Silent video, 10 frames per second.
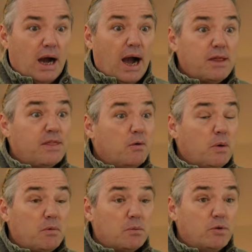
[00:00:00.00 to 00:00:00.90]
I think
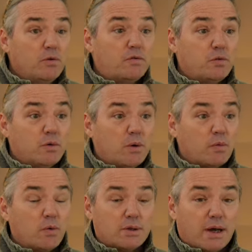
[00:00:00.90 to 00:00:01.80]
we will move to a one
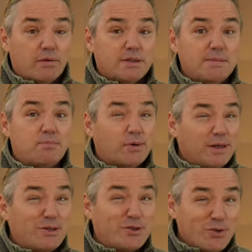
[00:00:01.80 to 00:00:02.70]
world currency
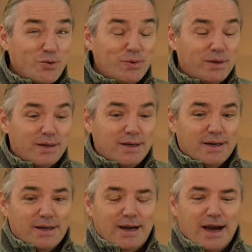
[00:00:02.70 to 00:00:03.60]
pretty soon.
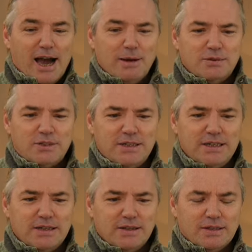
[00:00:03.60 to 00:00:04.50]
I'm
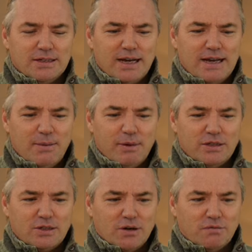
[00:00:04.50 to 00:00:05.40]
seeing the
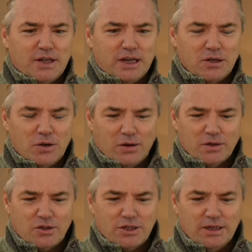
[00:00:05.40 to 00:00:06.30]
dynamics of
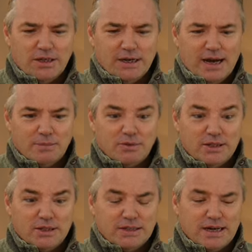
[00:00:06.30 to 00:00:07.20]
technology. I'm
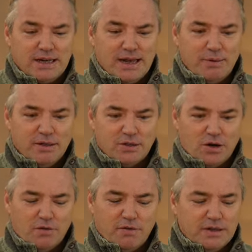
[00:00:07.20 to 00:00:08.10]
seeing the dynamics
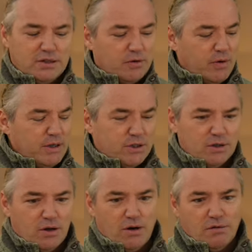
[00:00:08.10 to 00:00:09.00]
of
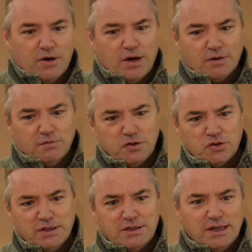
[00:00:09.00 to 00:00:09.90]
integration of
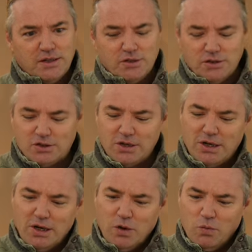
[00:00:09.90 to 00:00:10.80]
artificial intelligence
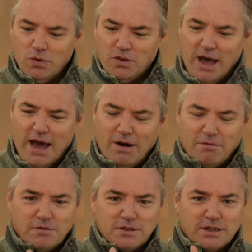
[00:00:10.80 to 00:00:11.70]
with our
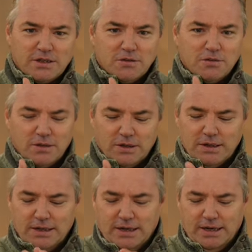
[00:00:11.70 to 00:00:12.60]
physical
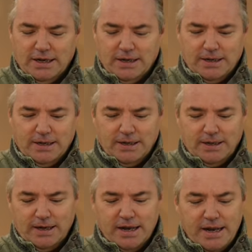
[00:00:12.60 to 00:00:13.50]

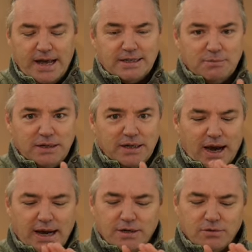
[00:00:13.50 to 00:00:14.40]
anatomy.
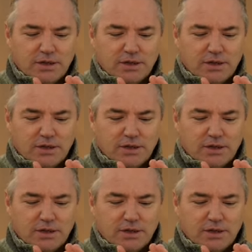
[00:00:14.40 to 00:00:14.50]
I don't